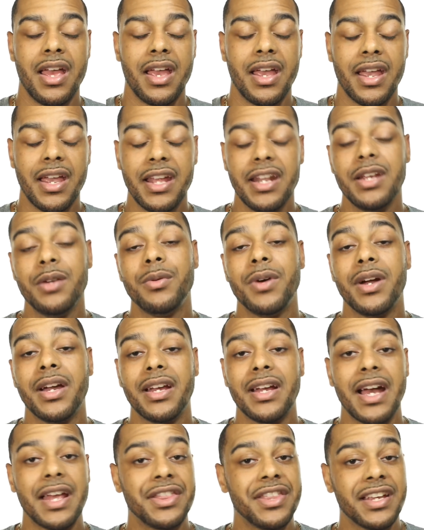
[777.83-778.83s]

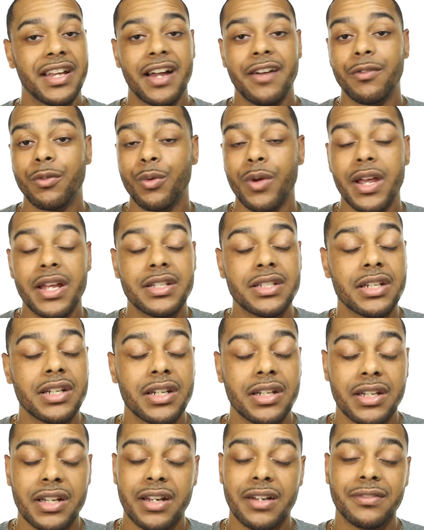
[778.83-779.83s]
Anyway, I think I've ranted
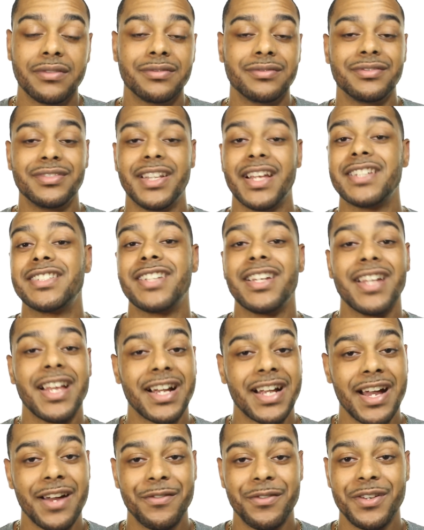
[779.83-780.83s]
enough. That's all I
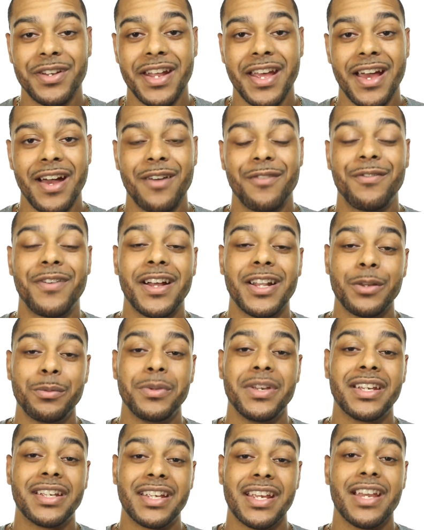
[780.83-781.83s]
got for now. Follow
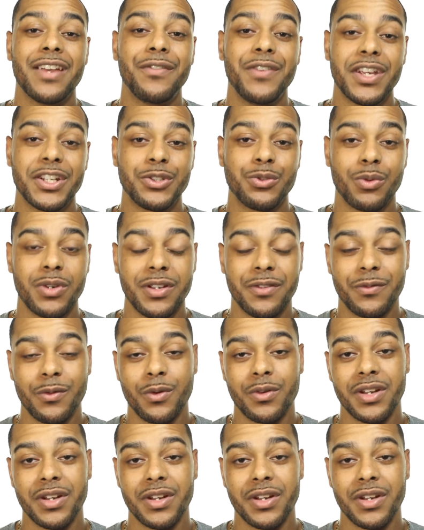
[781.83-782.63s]
me at KFIC24 on